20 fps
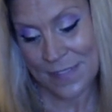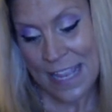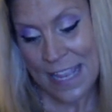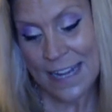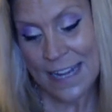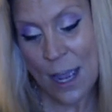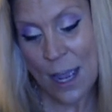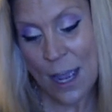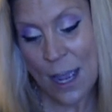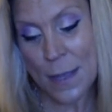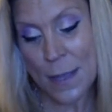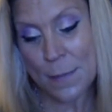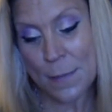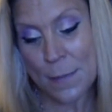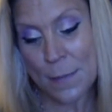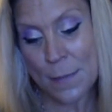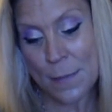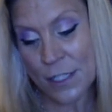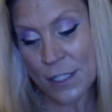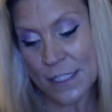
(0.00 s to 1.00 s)
Now may be a
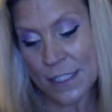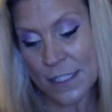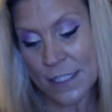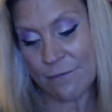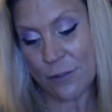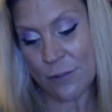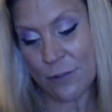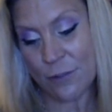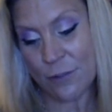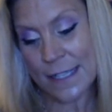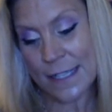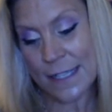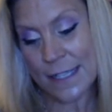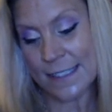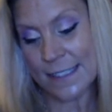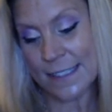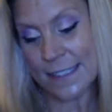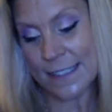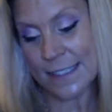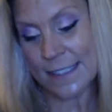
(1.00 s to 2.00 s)
good time for Pisces
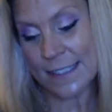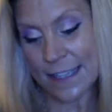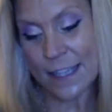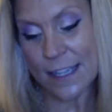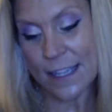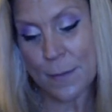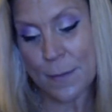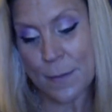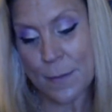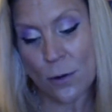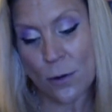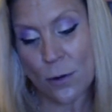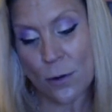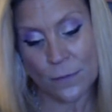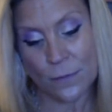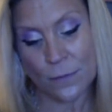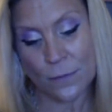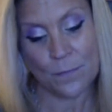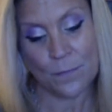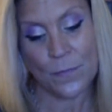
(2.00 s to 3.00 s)
to think about
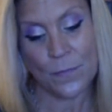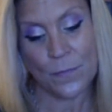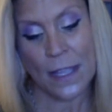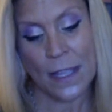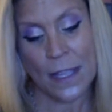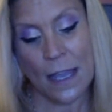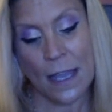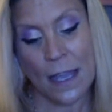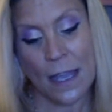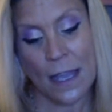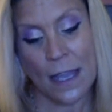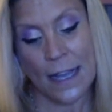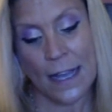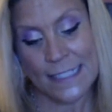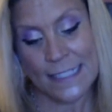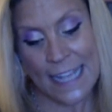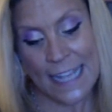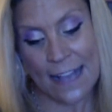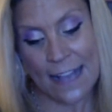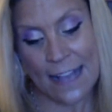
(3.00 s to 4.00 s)
a
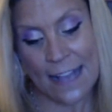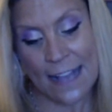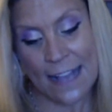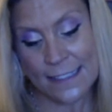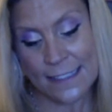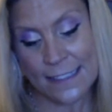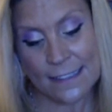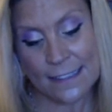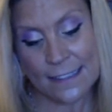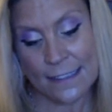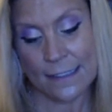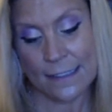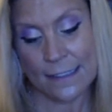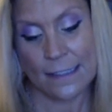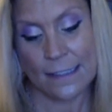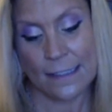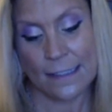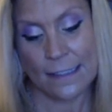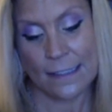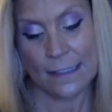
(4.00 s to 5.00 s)
talent,
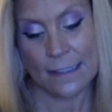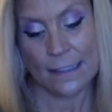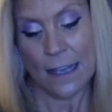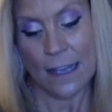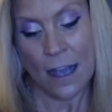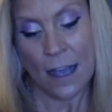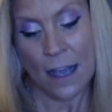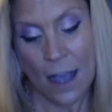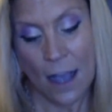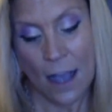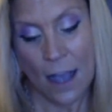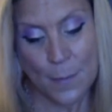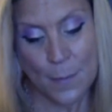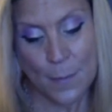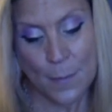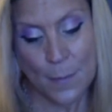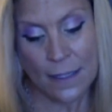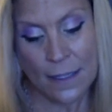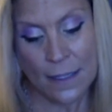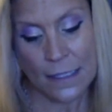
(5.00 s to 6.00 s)
a
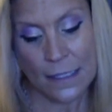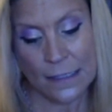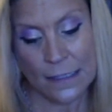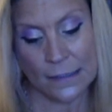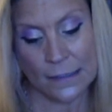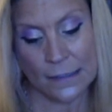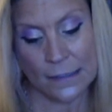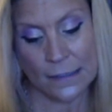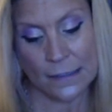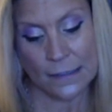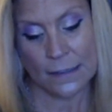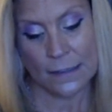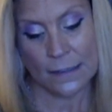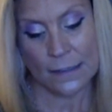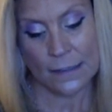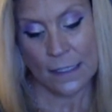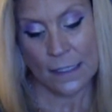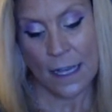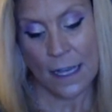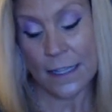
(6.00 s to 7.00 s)
hobby,
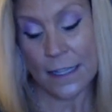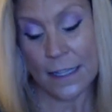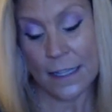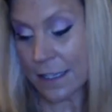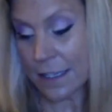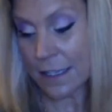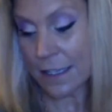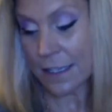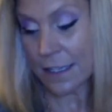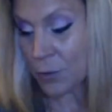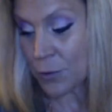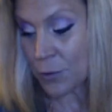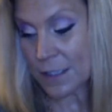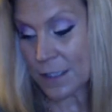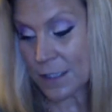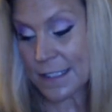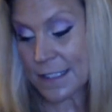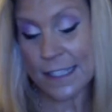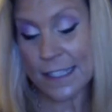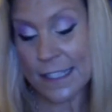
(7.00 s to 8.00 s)
a gift, or a
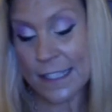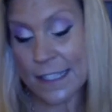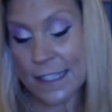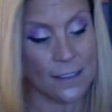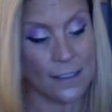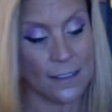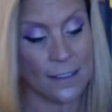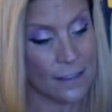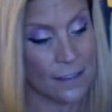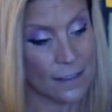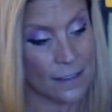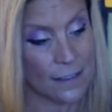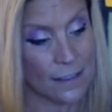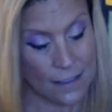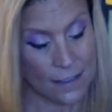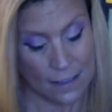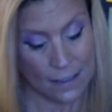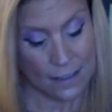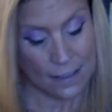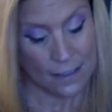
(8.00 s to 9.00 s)
skill
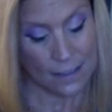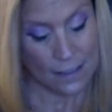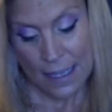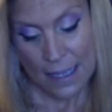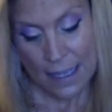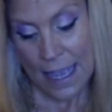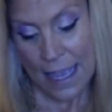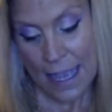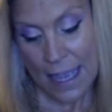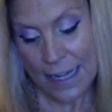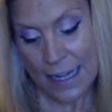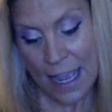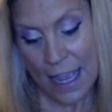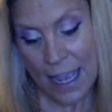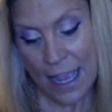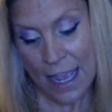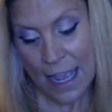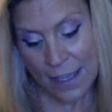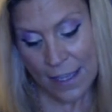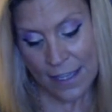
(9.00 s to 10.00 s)
and how
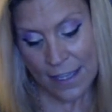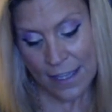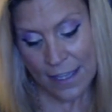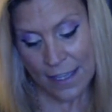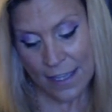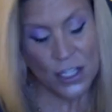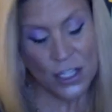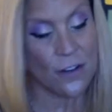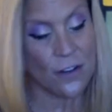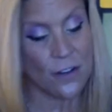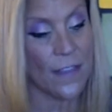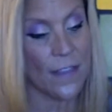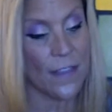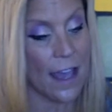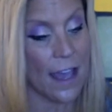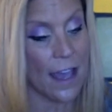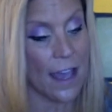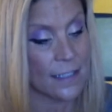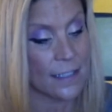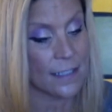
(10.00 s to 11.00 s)
they can share
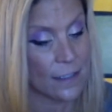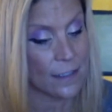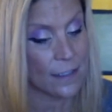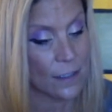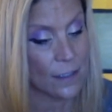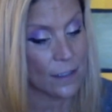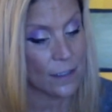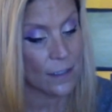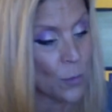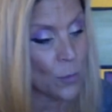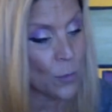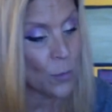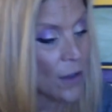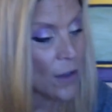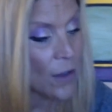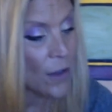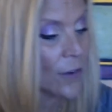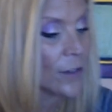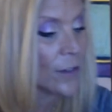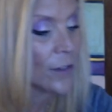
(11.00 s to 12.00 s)
that with
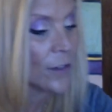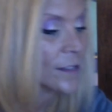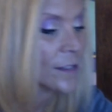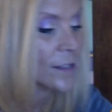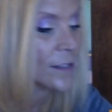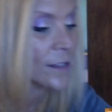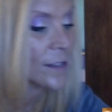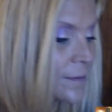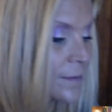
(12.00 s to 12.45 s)
others.